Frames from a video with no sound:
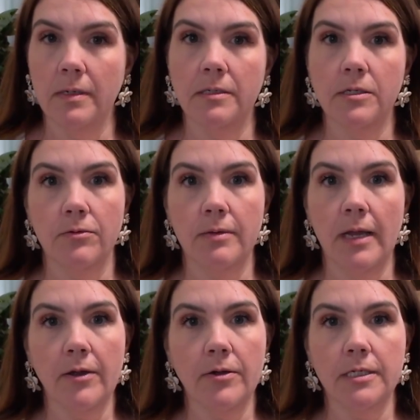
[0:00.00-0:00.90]
So now
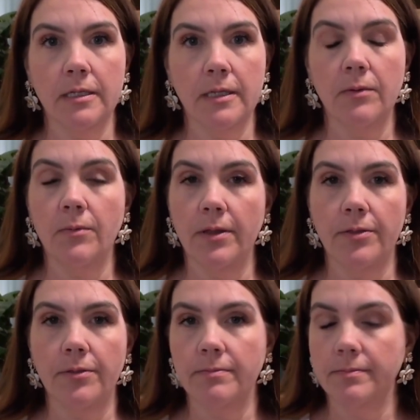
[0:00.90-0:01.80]
you're dealing
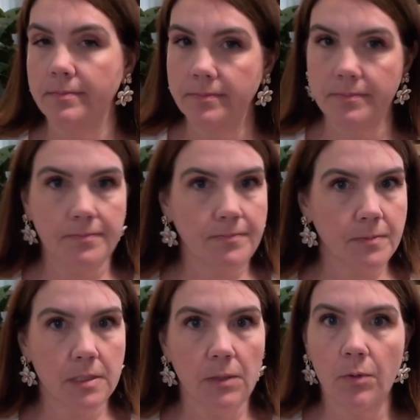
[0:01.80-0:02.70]
with
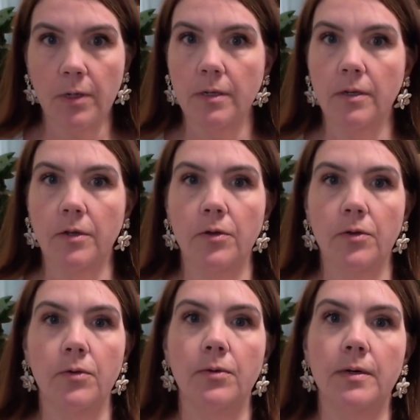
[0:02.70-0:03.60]
someone
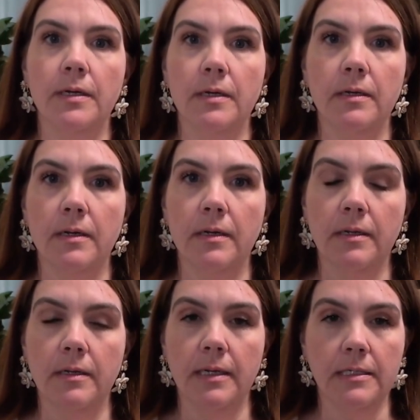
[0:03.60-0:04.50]
who
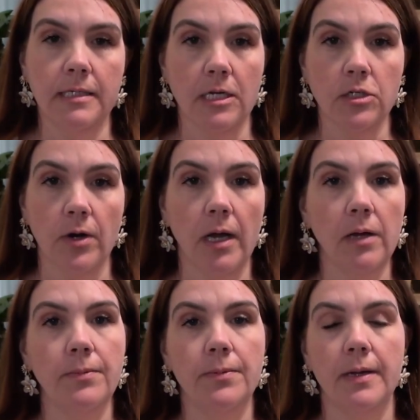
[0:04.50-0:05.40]
needs extra
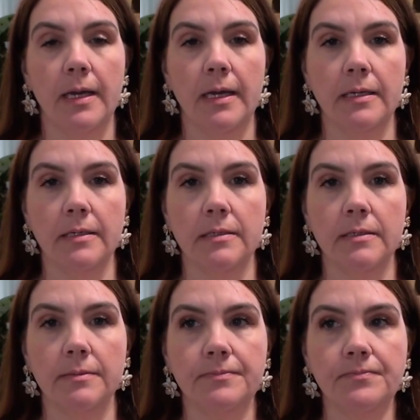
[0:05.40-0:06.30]
help and